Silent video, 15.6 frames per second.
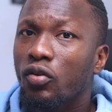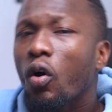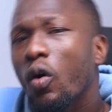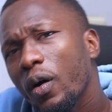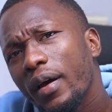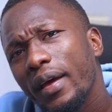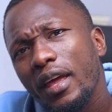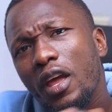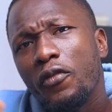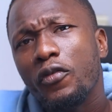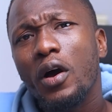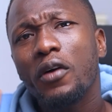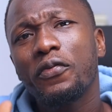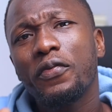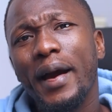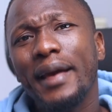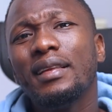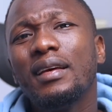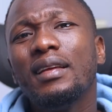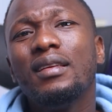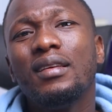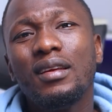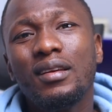So if you are
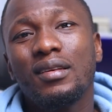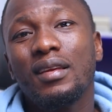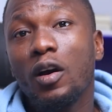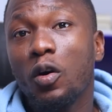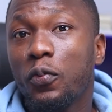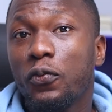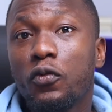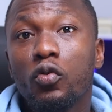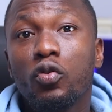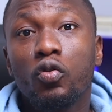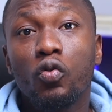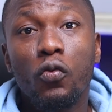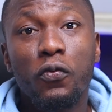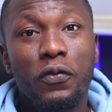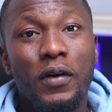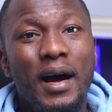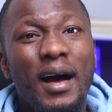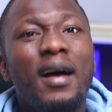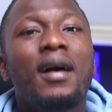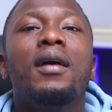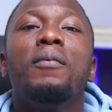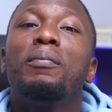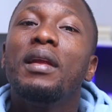finding this helpful so
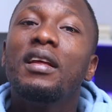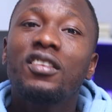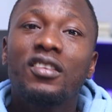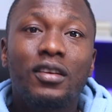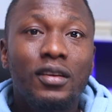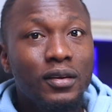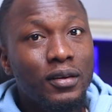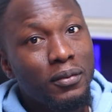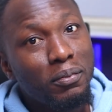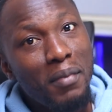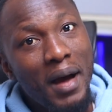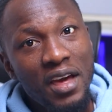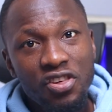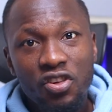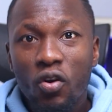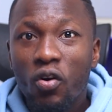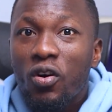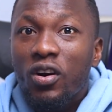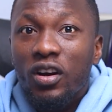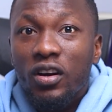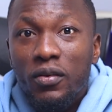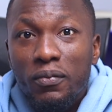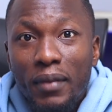far, please smash
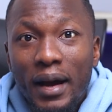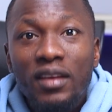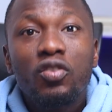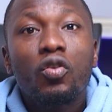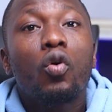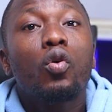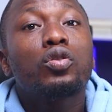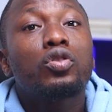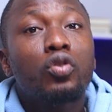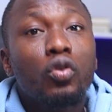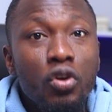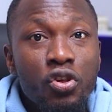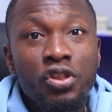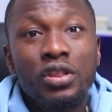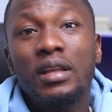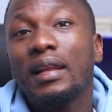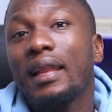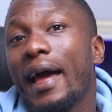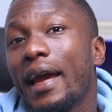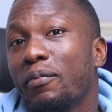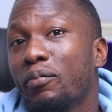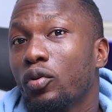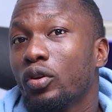or romance or touch the
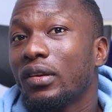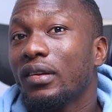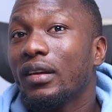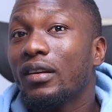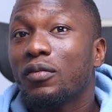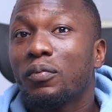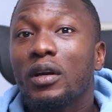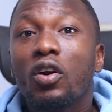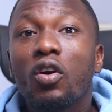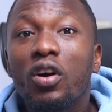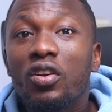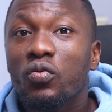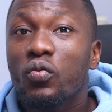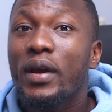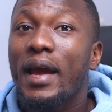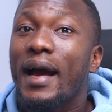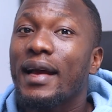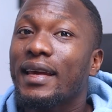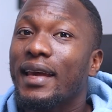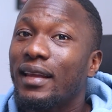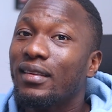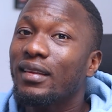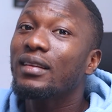like buttons, because we are
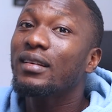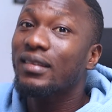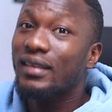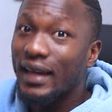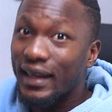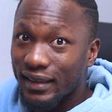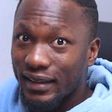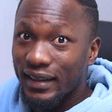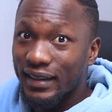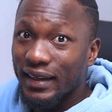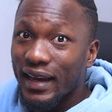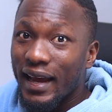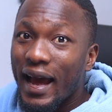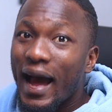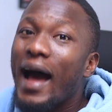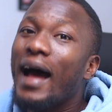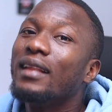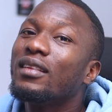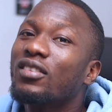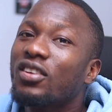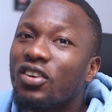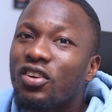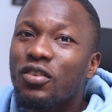getting started,
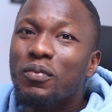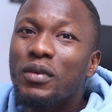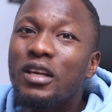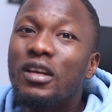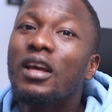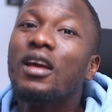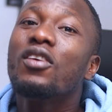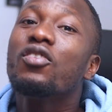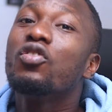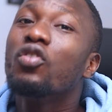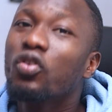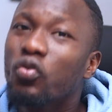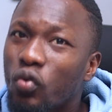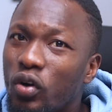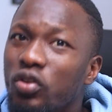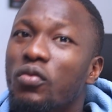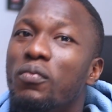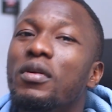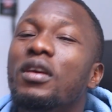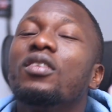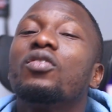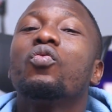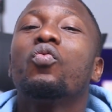and trust me, you don't want to
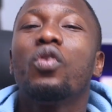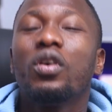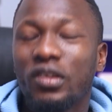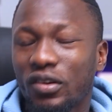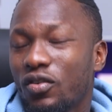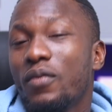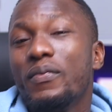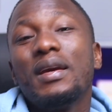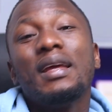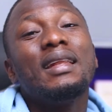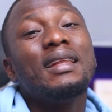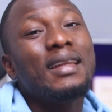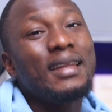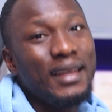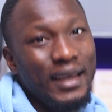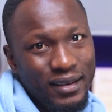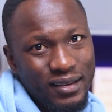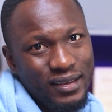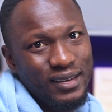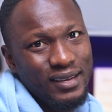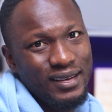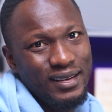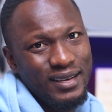miss what's coming
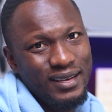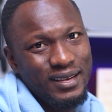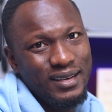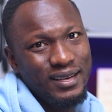next.